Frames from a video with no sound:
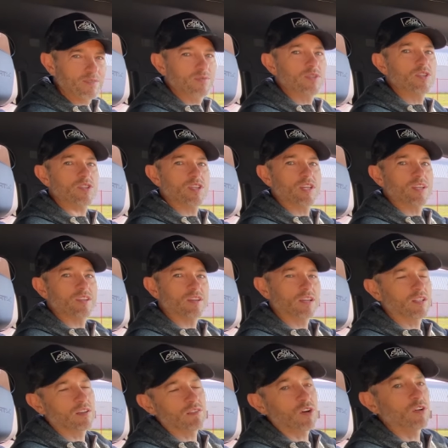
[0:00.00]
Just kidding, I
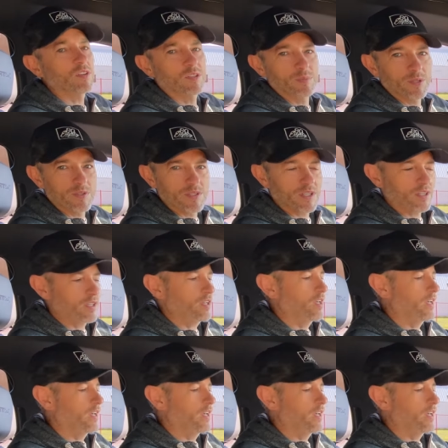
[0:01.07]
love all her music.